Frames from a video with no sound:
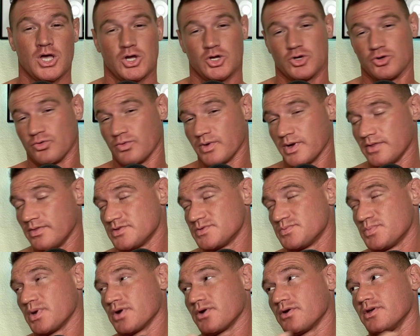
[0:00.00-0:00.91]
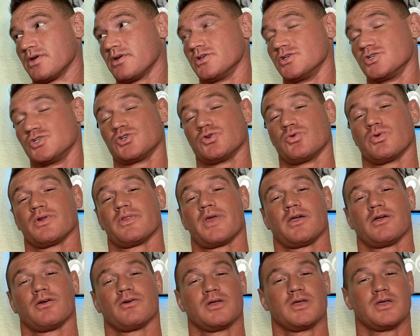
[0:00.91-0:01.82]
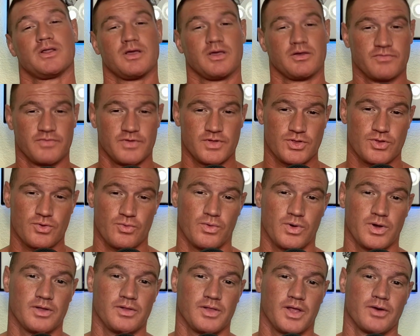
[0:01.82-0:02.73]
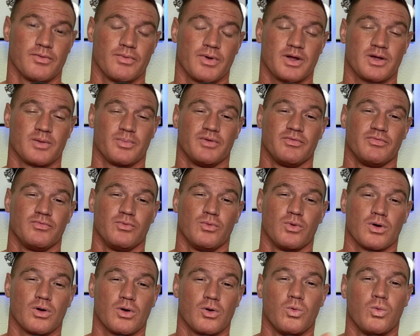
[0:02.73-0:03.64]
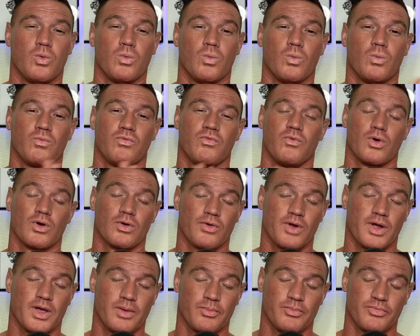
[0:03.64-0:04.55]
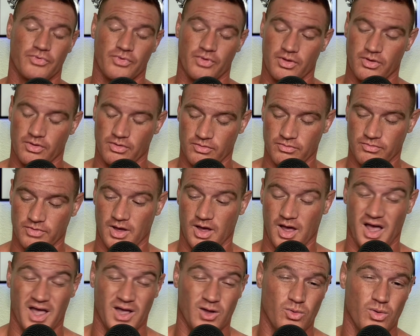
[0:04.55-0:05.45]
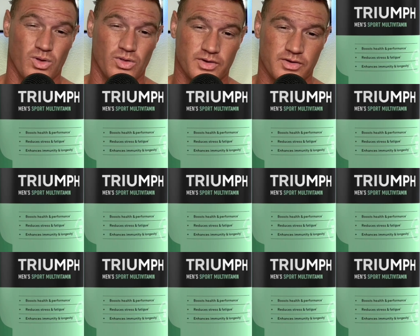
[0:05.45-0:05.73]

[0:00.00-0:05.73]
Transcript: During this period, ensure that you're eating fish oil. I'd recommend 4 grams of high quality